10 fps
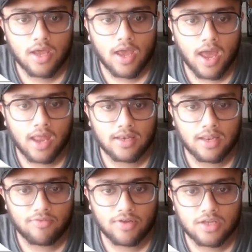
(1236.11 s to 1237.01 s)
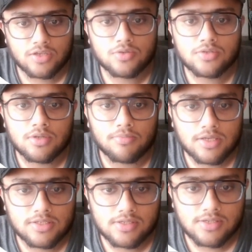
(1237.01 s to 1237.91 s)
and then we can choose the
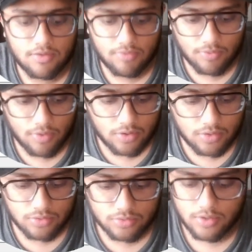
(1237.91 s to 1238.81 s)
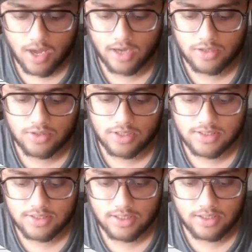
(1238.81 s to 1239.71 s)
muscles that we want to actually
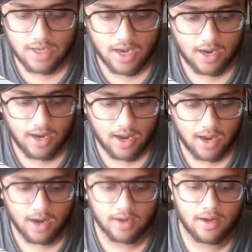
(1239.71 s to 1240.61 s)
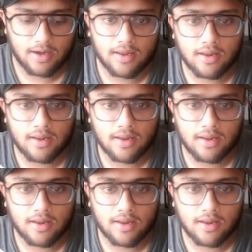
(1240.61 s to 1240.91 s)
see eye getting.